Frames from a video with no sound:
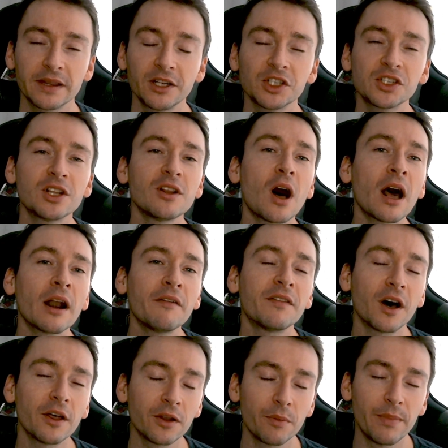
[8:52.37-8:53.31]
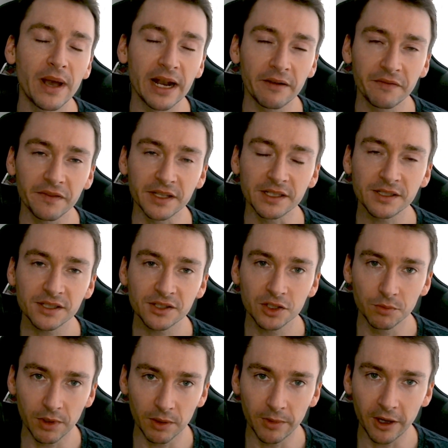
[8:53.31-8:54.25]
There's a lot of other benefits
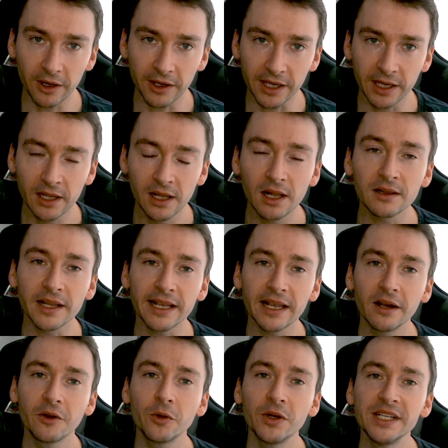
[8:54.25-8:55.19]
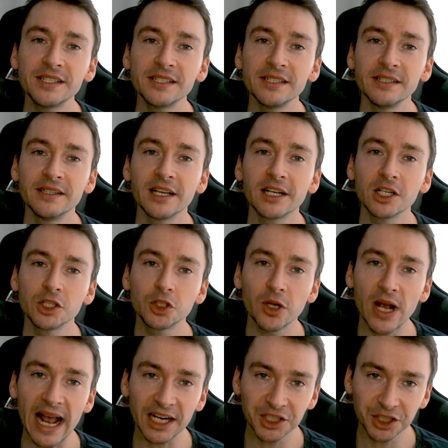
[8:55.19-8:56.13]
to mobility, like increasing the
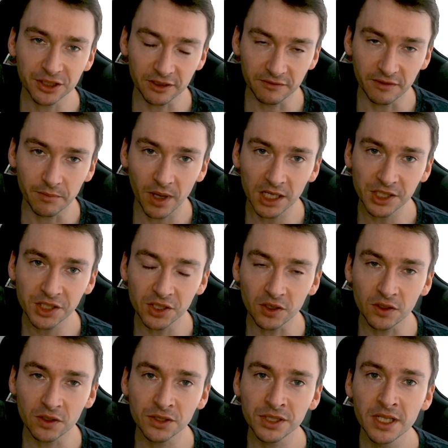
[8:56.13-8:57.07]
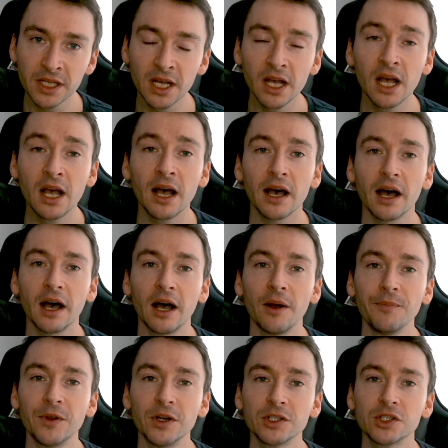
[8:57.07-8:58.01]
contraction of the muscles.
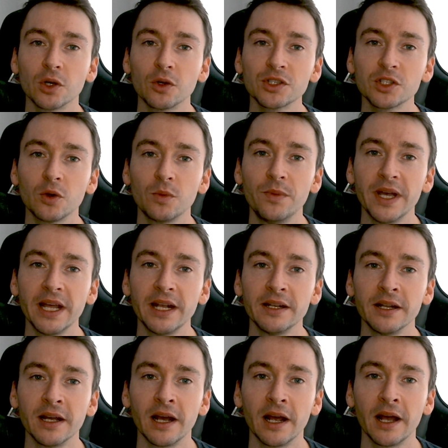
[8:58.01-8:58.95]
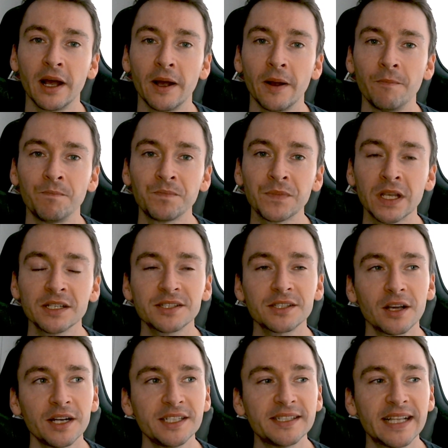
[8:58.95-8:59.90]
There's also been
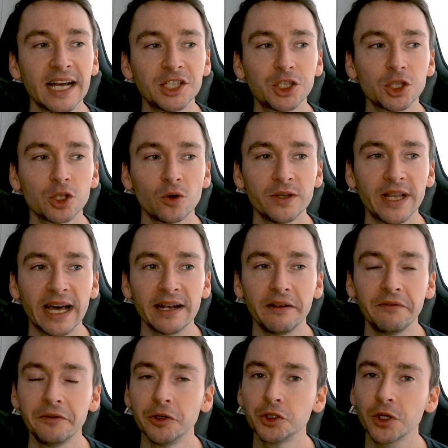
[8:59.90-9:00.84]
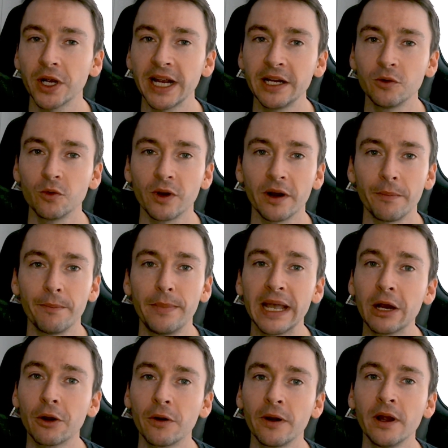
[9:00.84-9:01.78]
studies that show that if you train with a
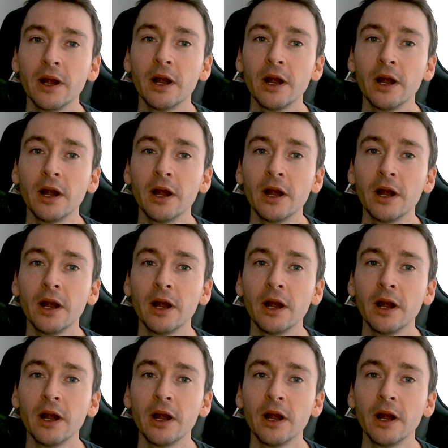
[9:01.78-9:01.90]
bigger